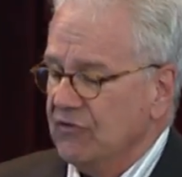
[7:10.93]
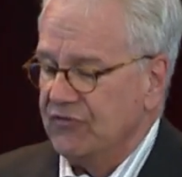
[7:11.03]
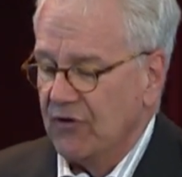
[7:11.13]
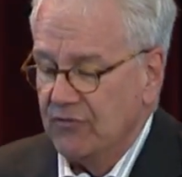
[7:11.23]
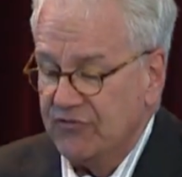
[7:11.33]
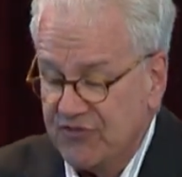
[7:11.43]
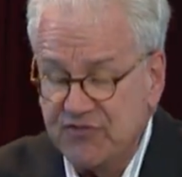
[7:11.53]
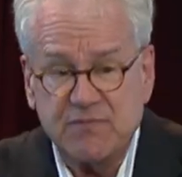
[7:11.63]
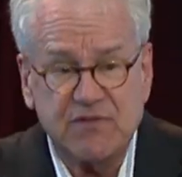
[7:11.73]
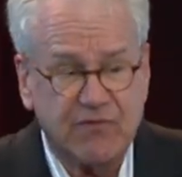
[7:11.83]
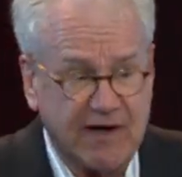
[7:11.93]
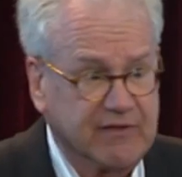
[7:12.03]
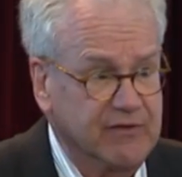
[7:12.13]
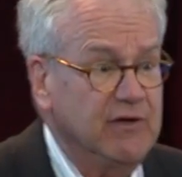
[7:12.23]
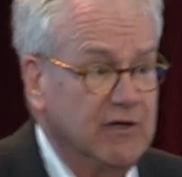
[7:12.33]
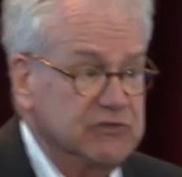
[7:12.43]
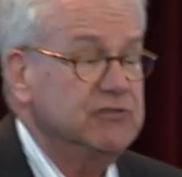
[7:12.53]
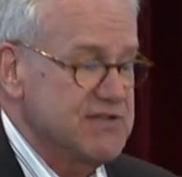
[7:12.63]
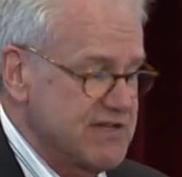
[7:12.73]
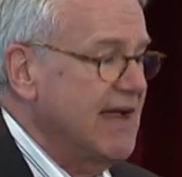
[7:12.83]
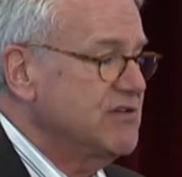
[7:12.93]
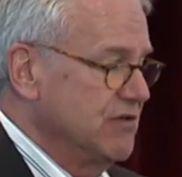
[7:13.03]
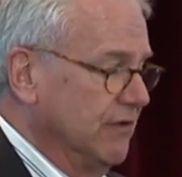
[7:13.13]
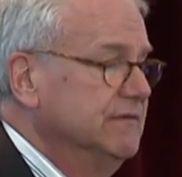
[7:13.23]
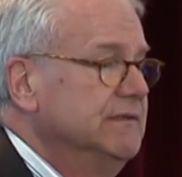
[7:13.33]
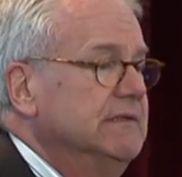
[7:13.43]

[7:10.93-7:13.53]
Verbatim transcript: So systems of record are transactional,